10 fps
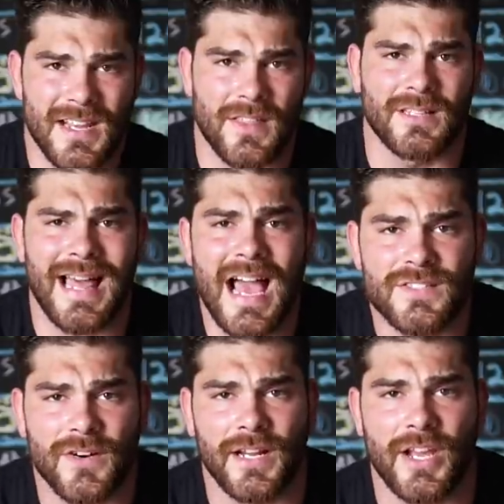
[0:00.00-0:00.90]
Now, the
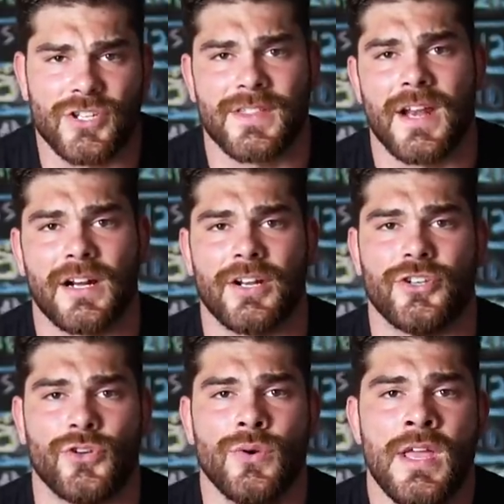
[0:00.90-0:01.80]
last variation that I'm gonna
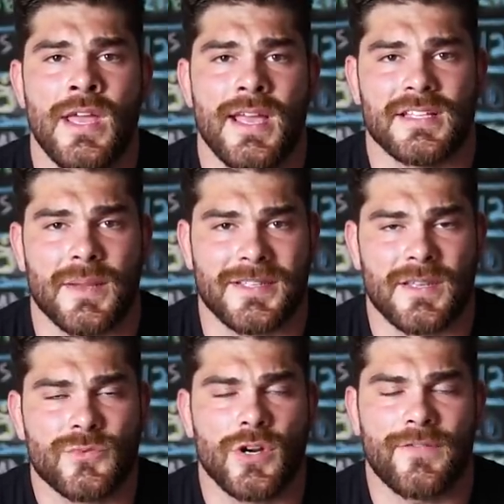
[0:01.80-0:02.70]
do is gonna be
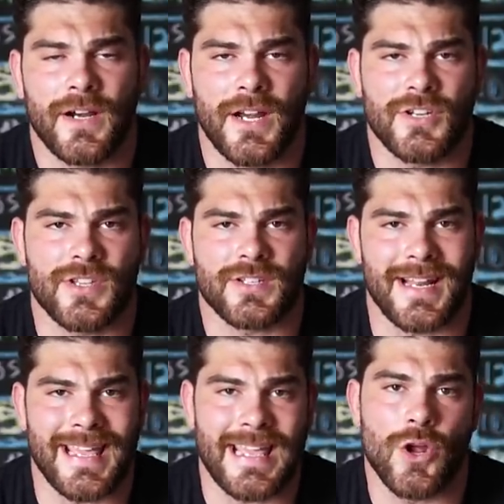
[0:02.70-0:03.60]
some sort of variation that's
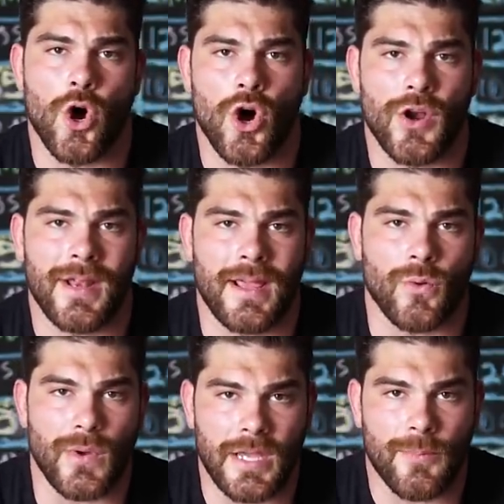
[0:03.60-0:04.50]
gonna hit on a
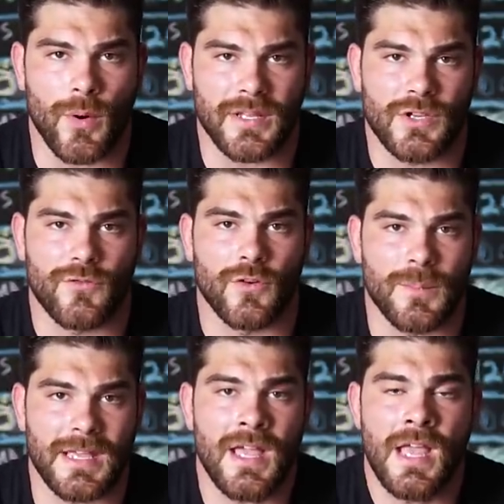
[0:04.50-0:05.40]
weak point. So for
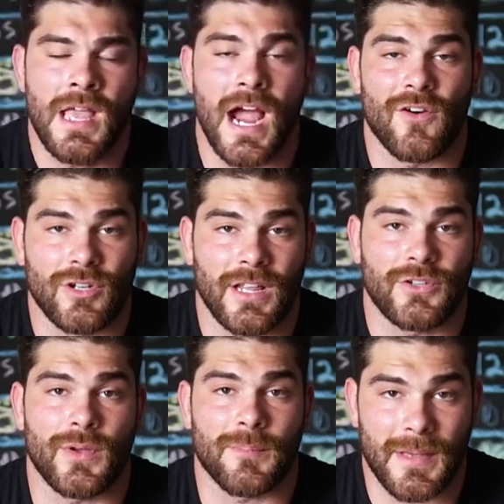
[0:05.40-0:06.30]
me, I really
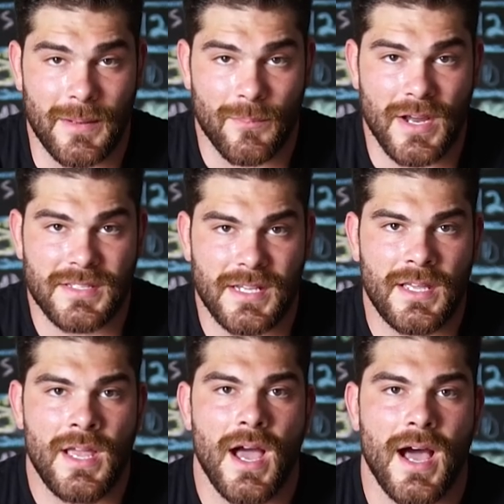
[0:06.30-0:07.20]
like doing pin
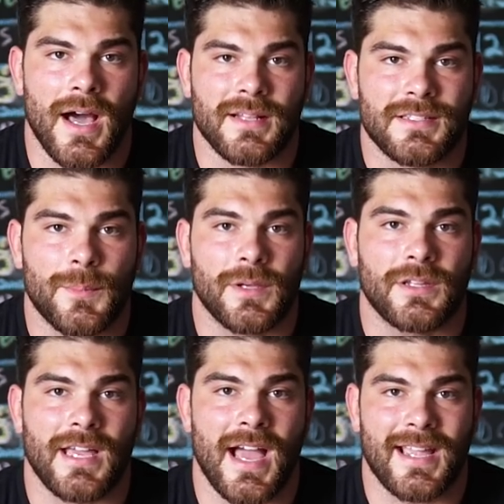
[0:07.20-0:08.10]
pressing. Uh, and
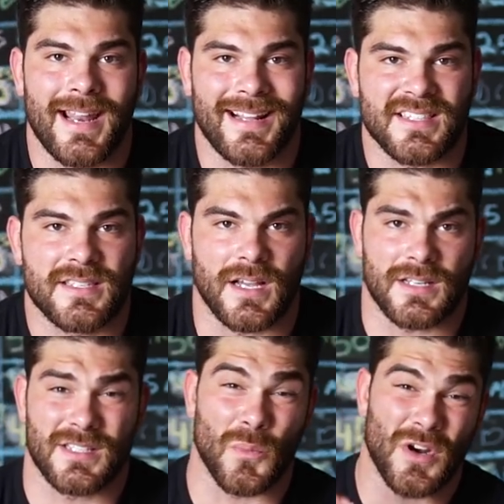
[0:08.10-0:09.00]
typically I kind of get
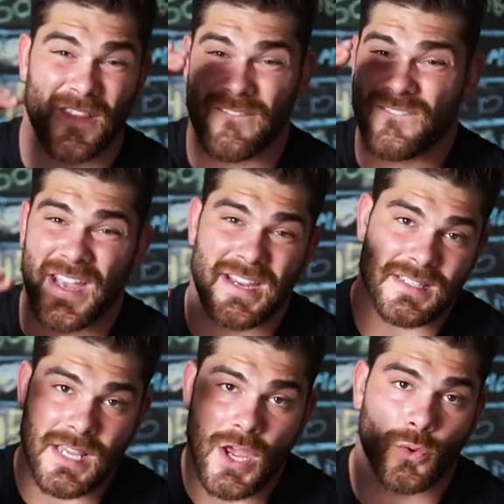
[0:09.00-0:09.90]
stuck somewhere in the
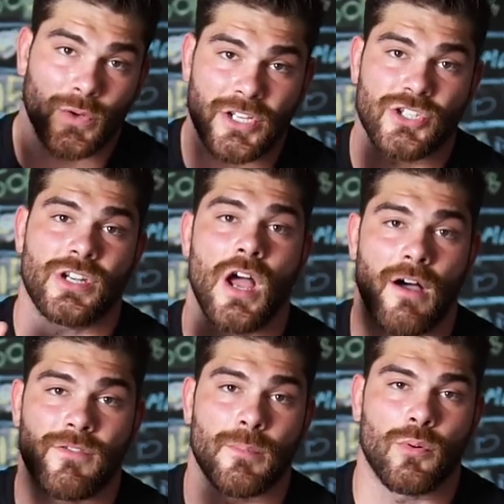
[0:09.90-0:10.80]
face region
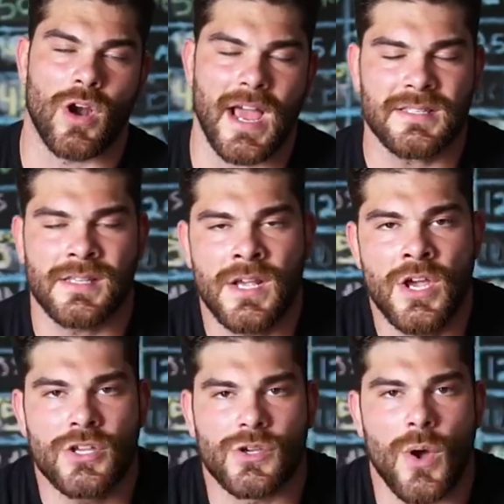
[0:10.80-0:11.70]
of the press.
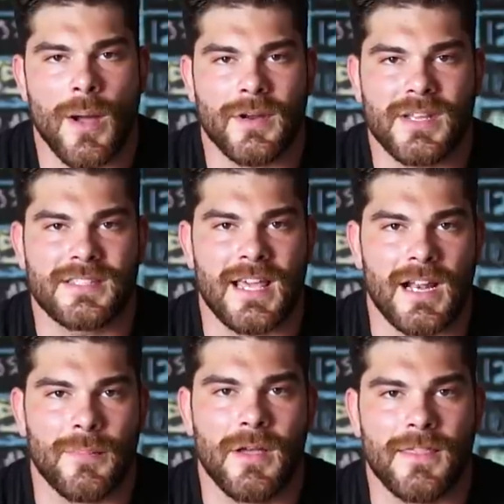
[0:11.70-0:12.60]
So I'm gonna set
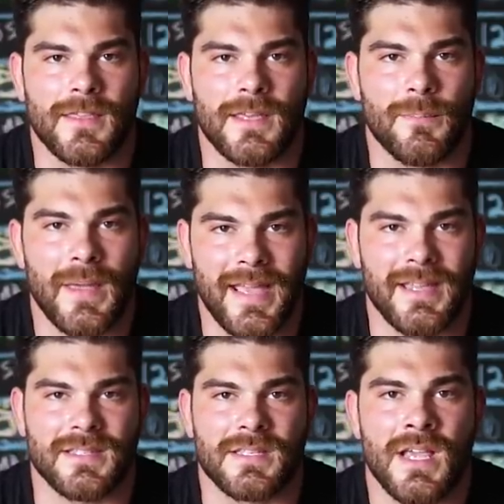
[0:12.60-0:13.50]
up the
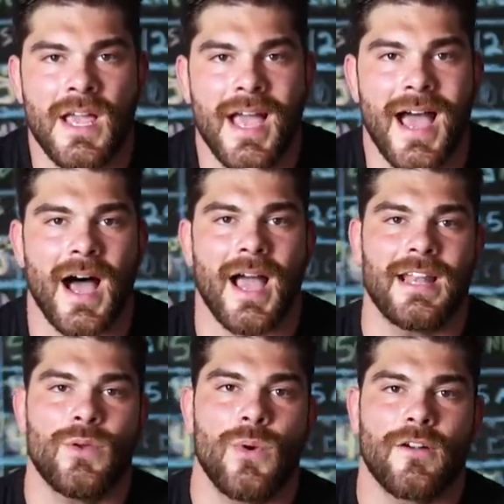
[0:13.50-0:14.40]
pins uh,
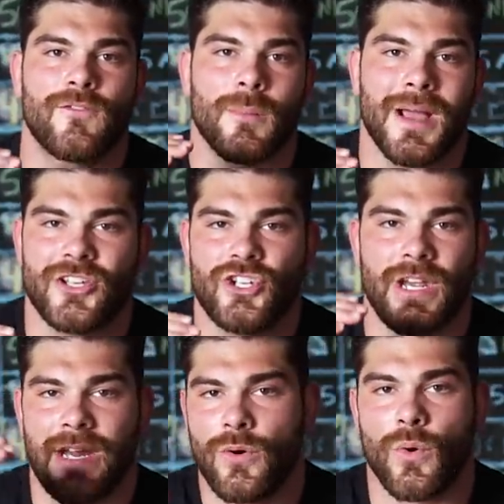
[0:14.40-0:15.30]
anywhere from my
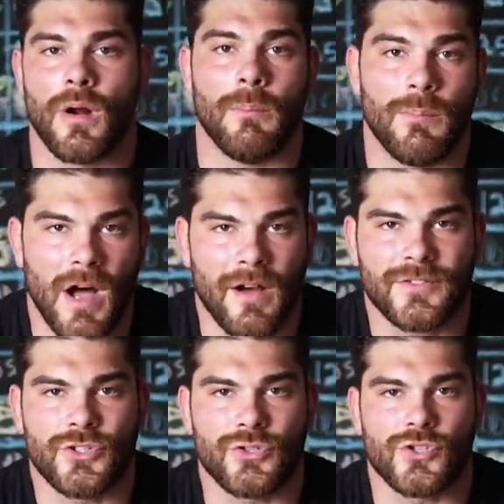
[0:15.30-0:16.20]
chin or
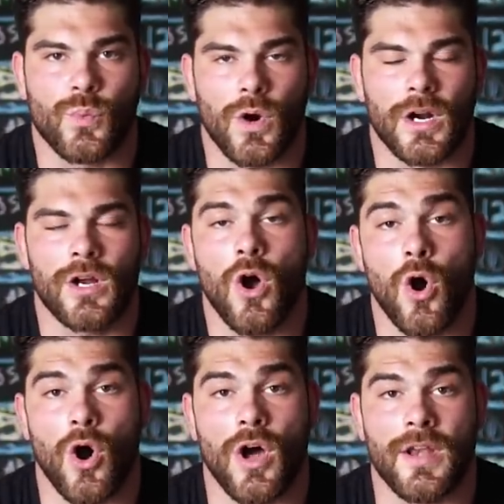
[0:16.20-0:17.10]
above to just work
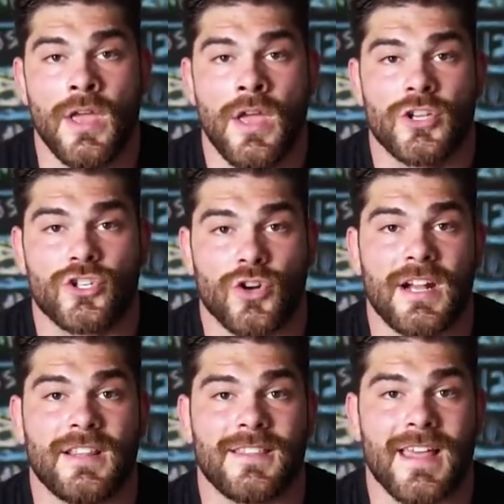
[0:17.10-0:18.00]
on
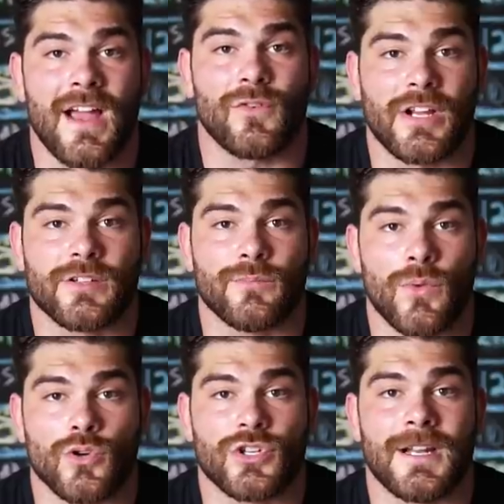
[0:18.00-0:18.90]
strengthening that range of
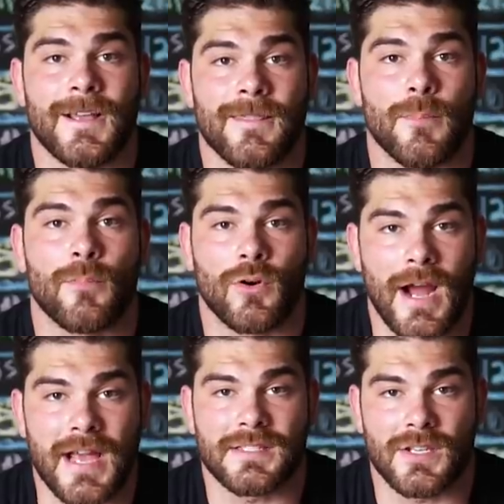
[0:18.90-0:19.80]
motion in the
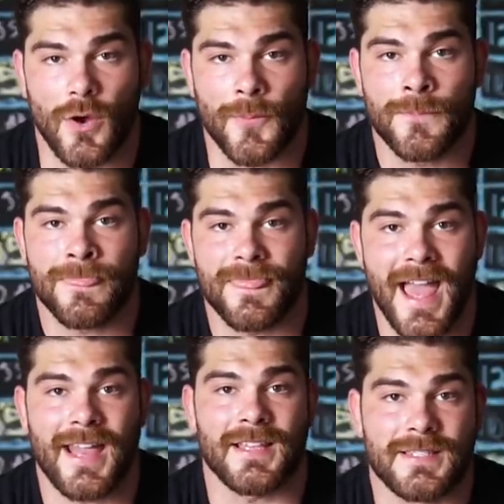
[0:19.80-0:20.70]
press. So
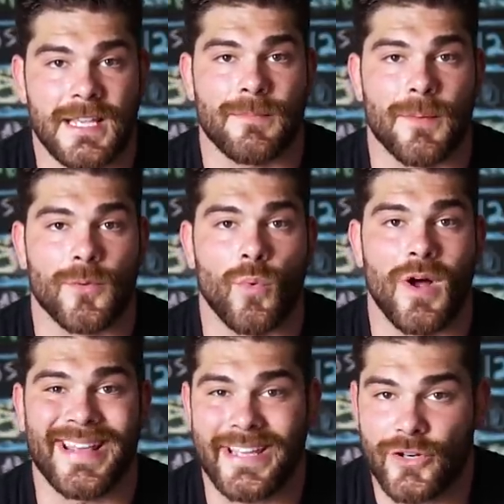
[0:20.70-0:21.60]
that is tip number
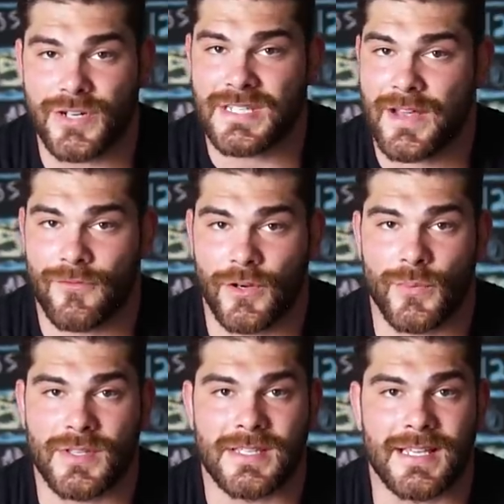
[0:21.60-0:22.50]
one, increasing that
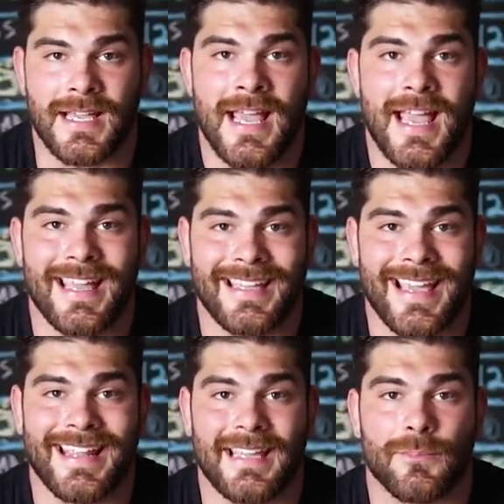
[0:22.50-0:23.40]
frequency and
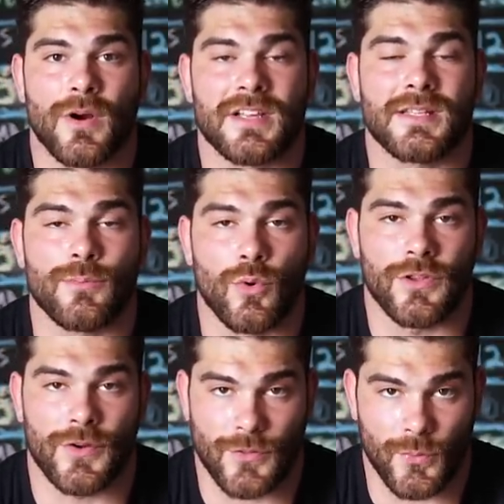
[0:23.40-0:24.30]
getting and pressing
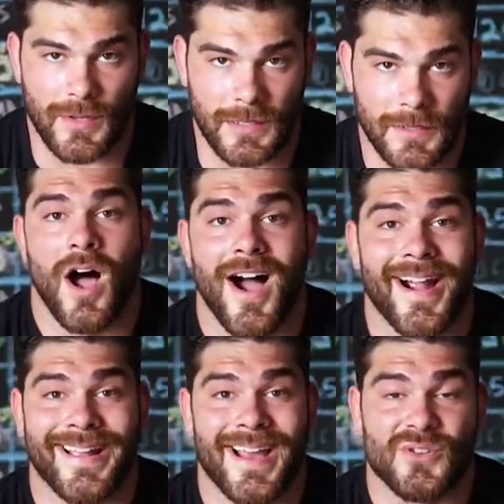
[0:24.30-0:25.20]
more throughout the week. All
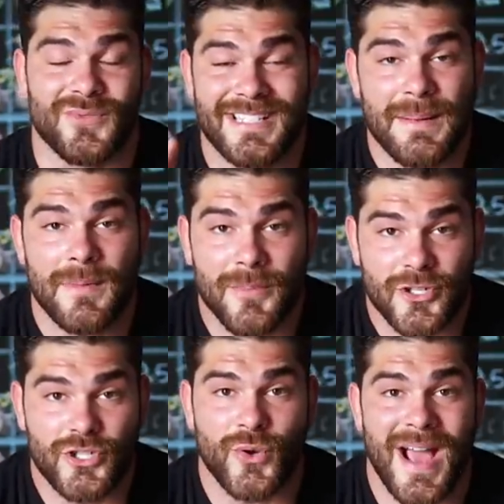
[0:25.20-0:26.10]
right, guys, so tip
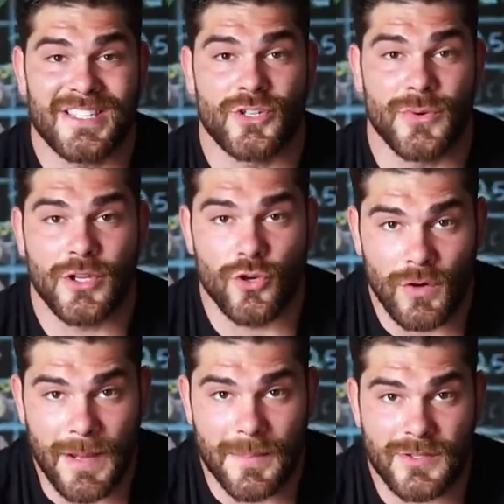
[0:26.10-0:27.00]
number two has to do with grip.